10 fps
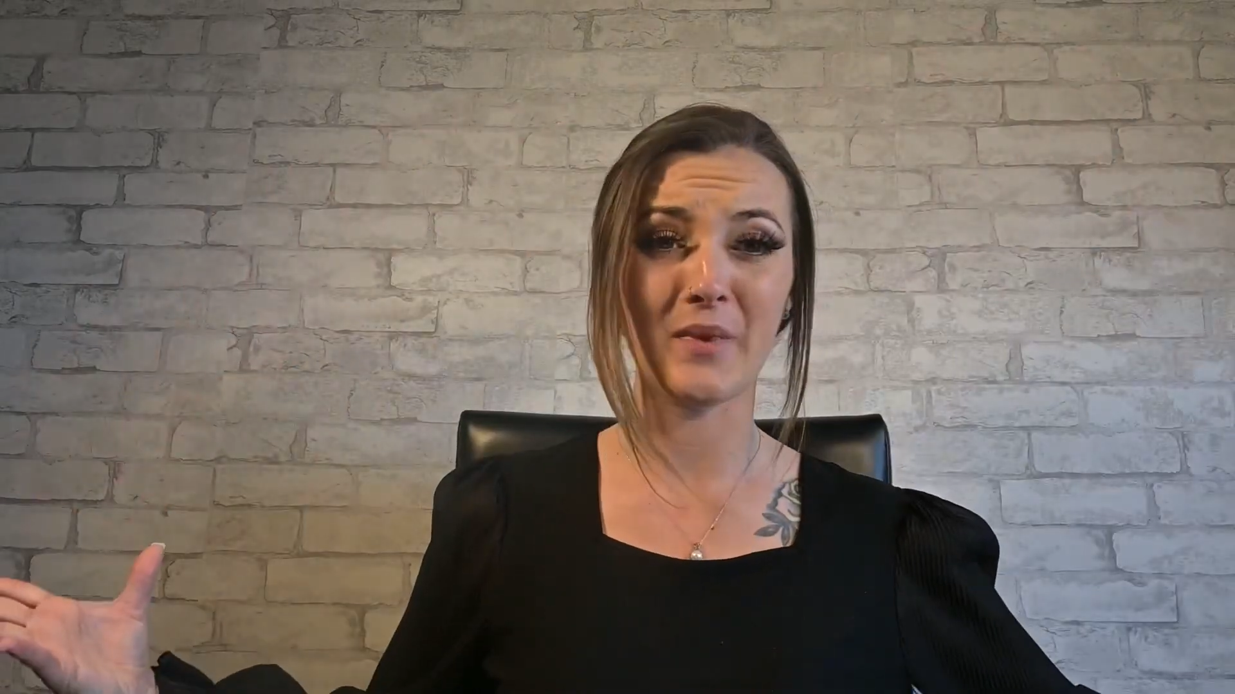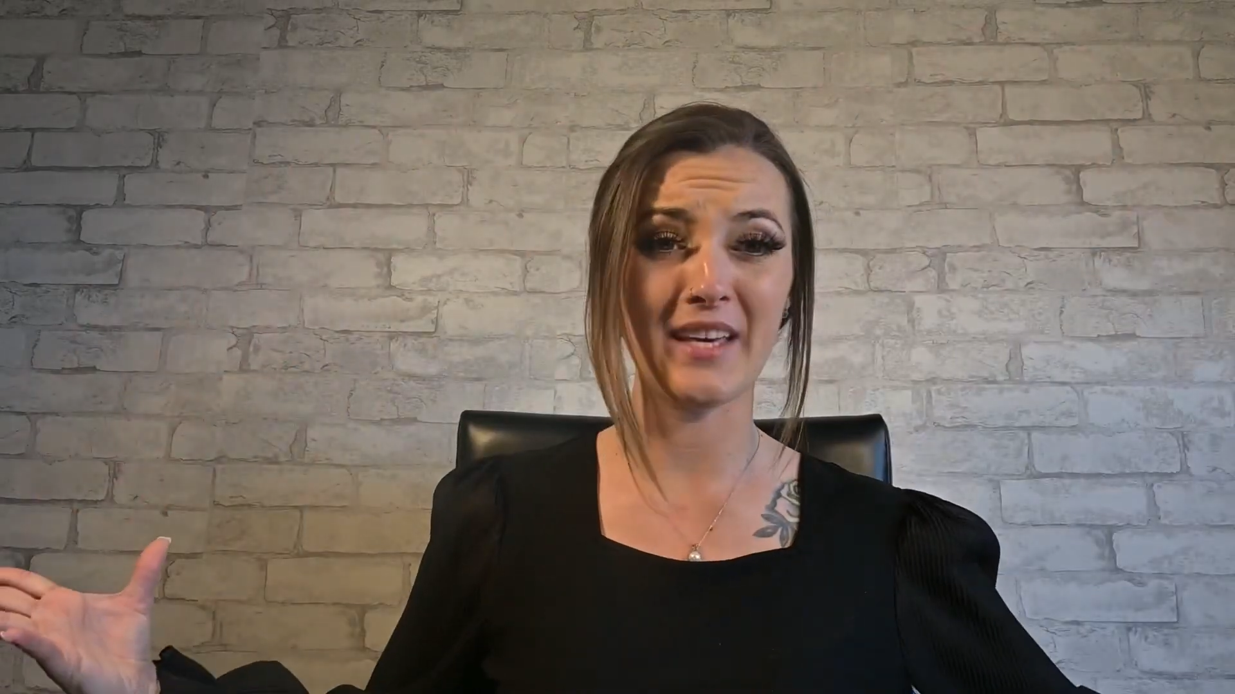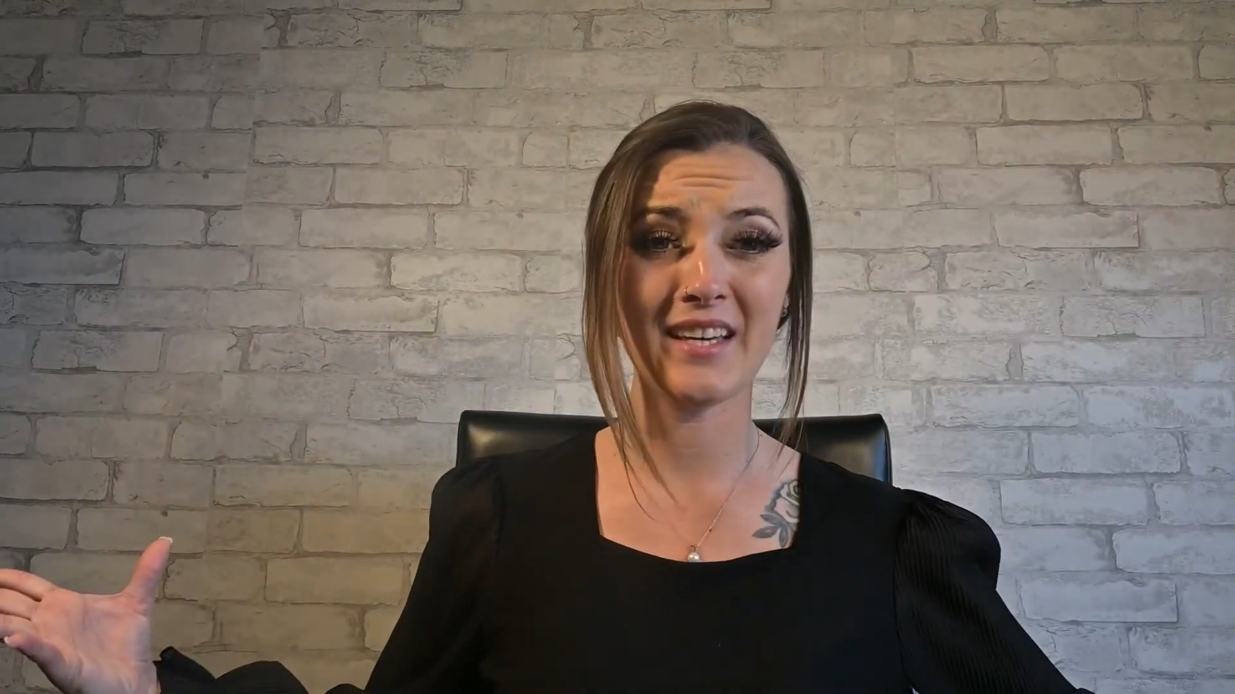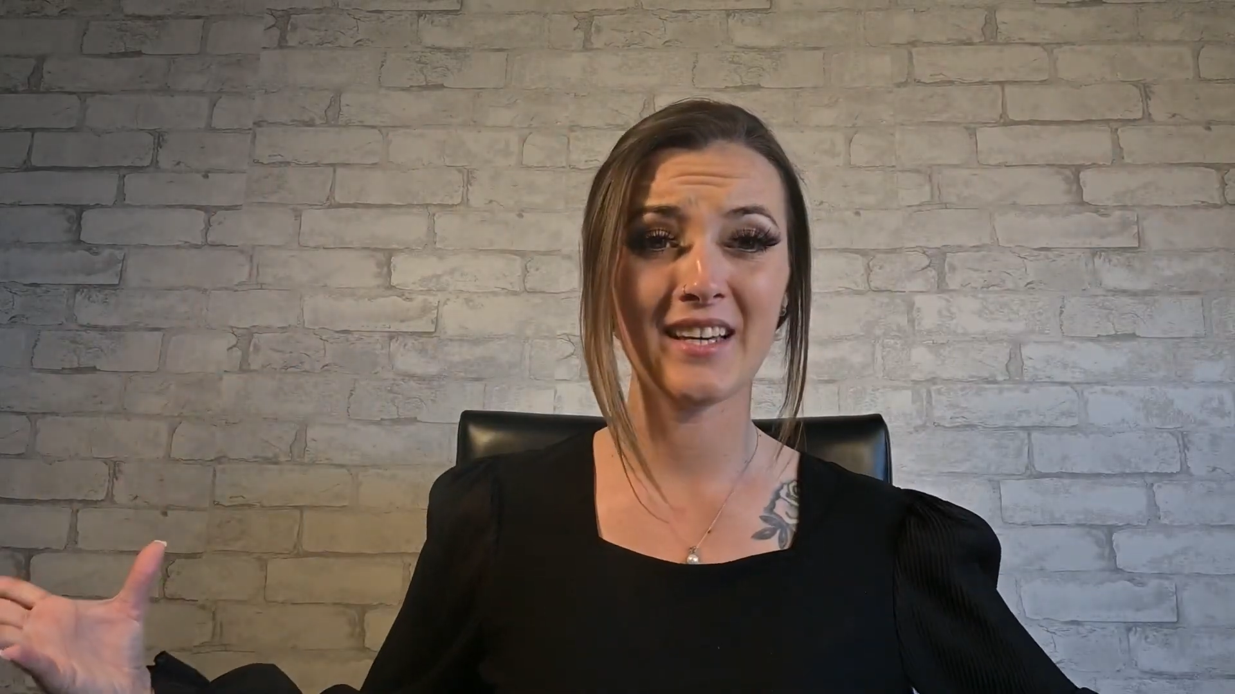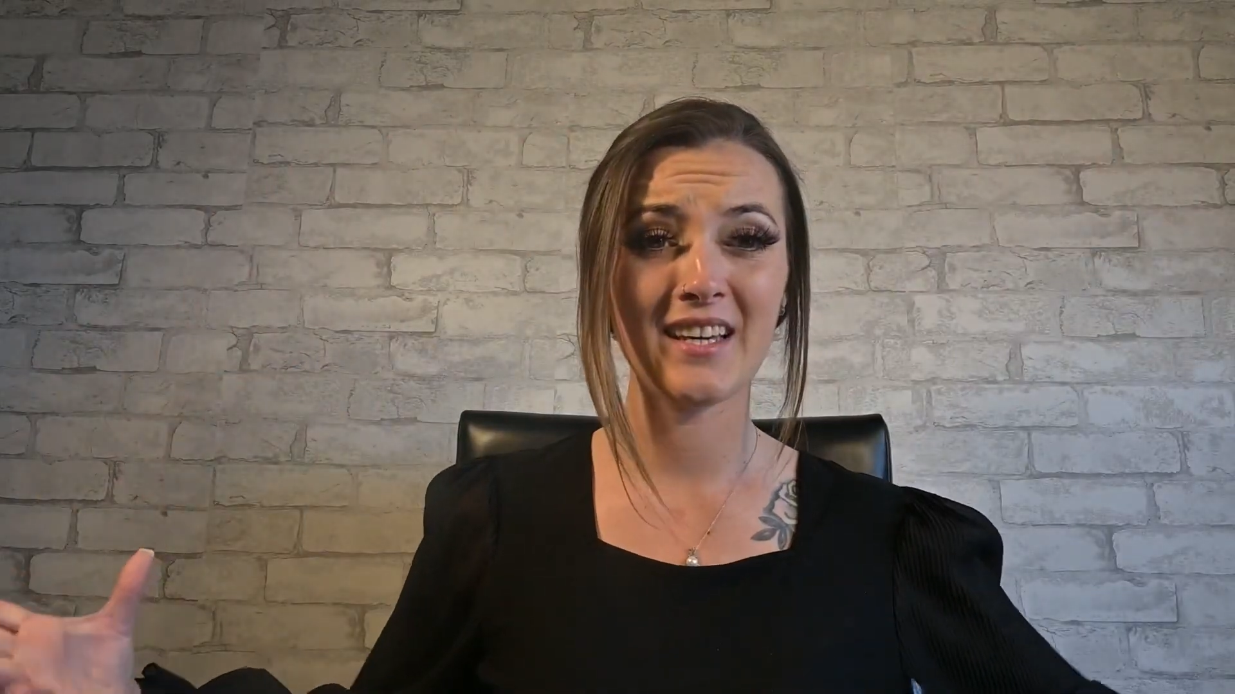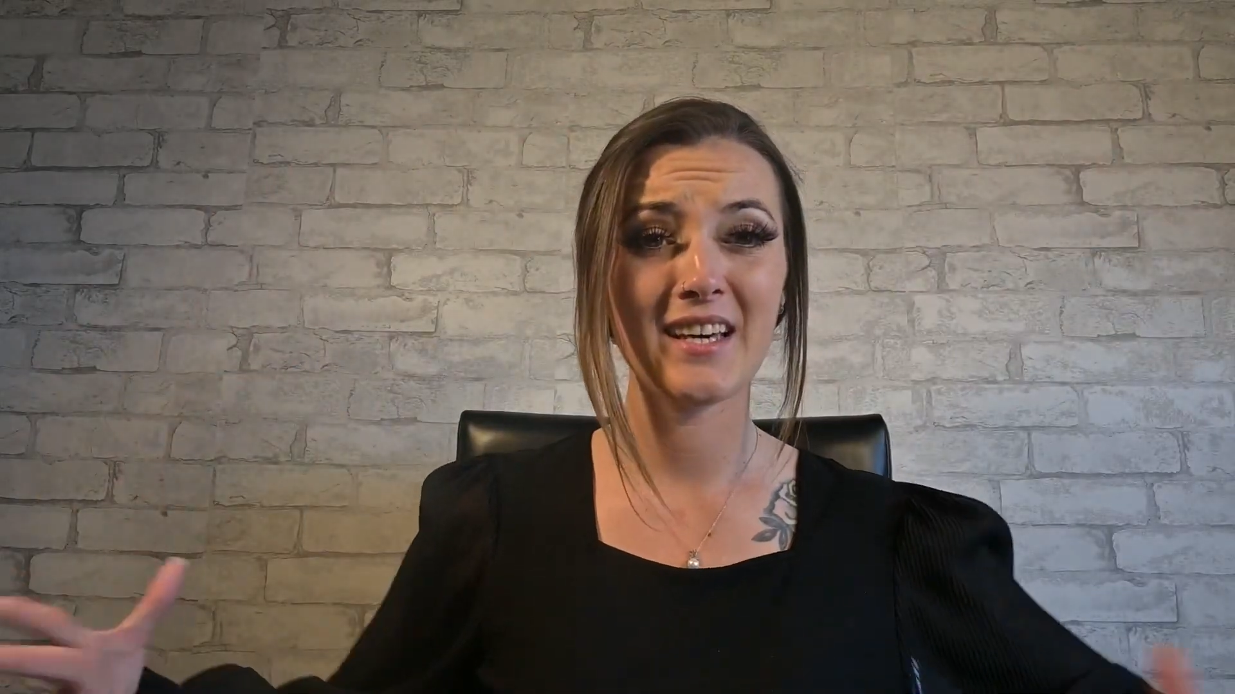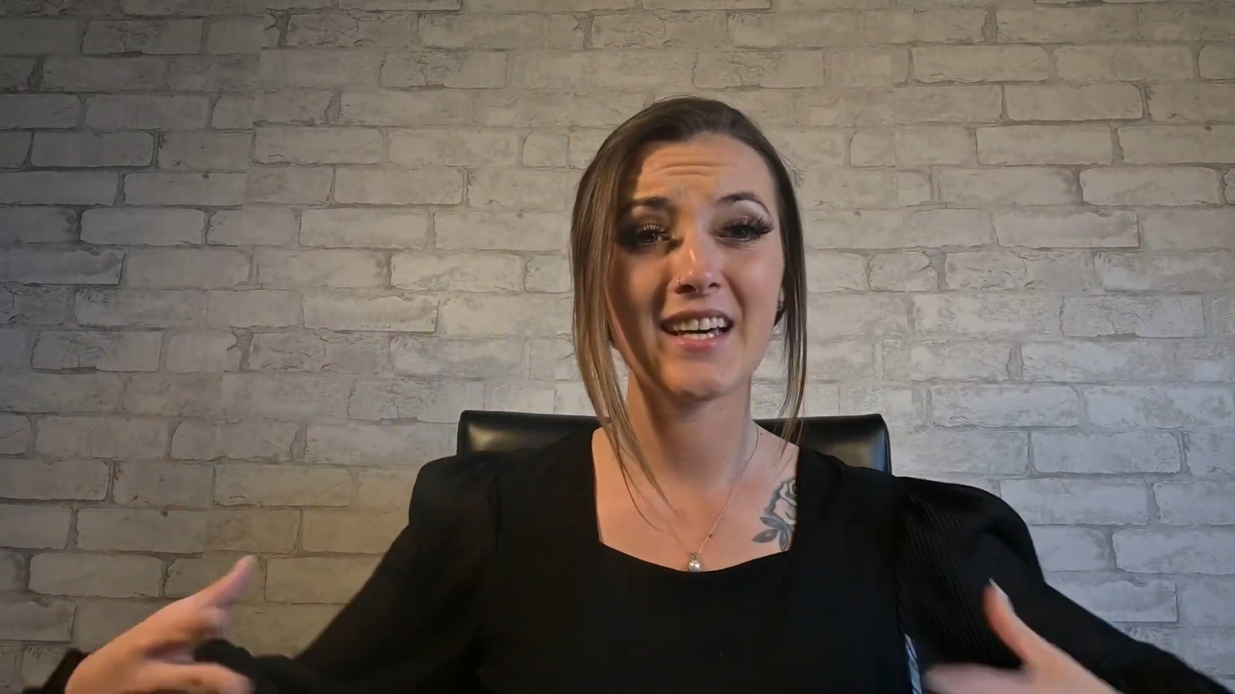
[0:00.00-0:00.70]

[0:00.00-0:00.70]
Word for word: week